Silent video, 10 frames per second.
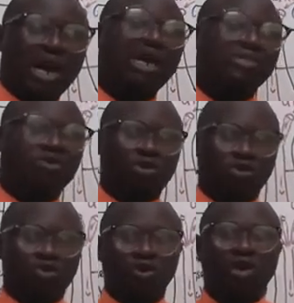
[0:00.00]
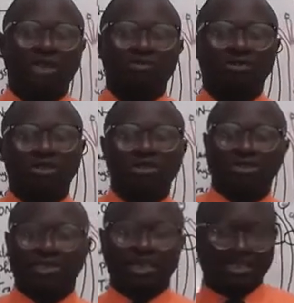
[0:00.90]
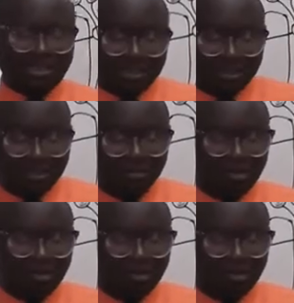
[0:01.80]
acts on the gonad, which is the testes,